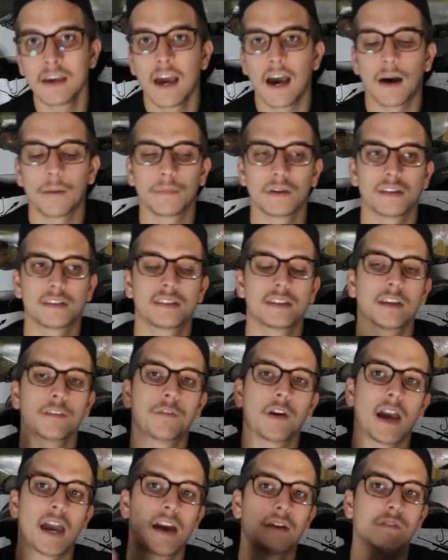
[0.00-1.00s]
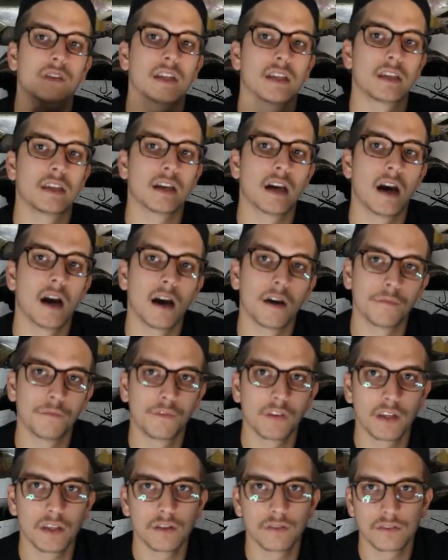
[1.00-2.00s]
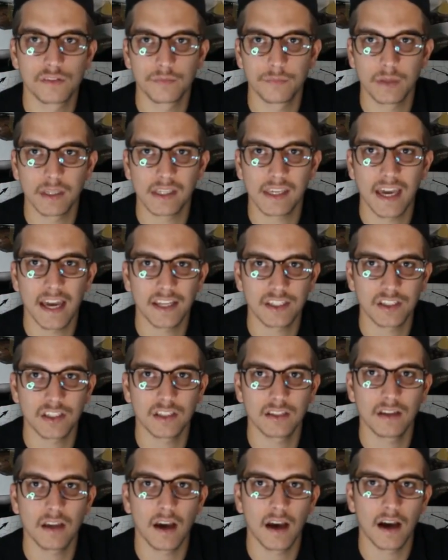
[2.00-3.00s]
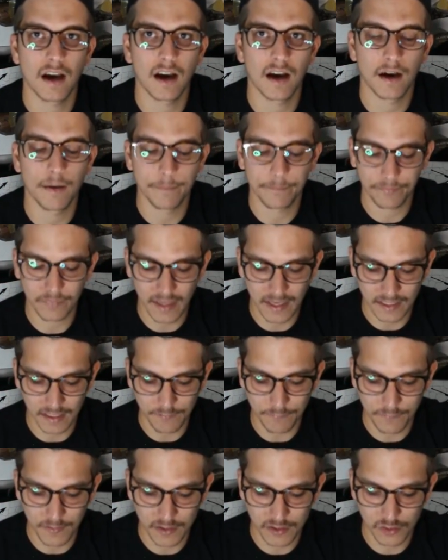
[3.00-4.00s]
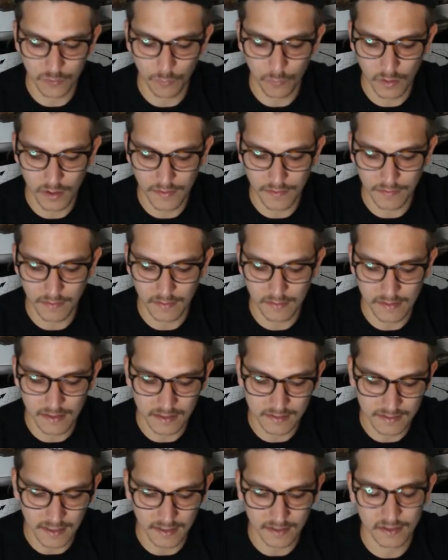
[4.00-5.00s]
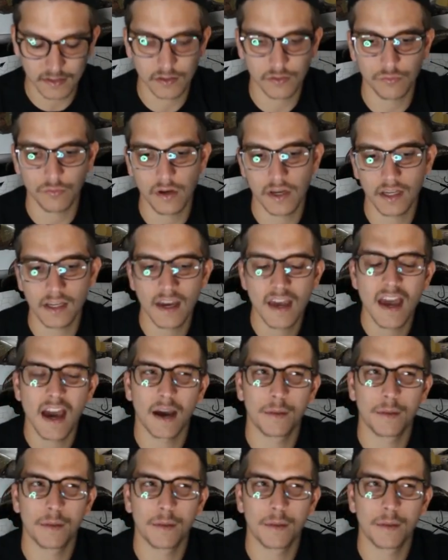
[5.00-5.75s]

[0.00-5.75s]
I'm going to see if I have any videos of me catching any fish with the Texas rig.